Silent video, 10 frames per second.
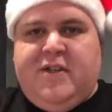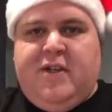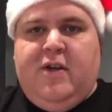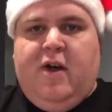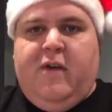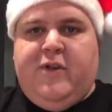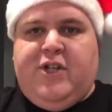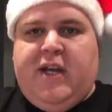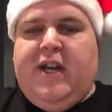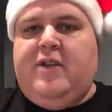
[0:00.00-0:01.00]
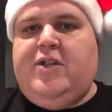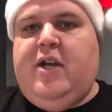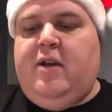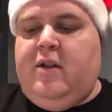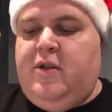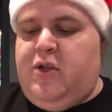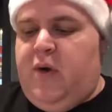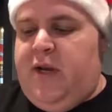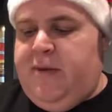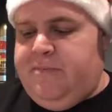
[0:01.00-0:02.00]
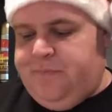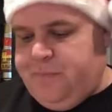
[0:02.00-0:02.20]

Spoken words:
to you all for checking out the channel and enjoying it.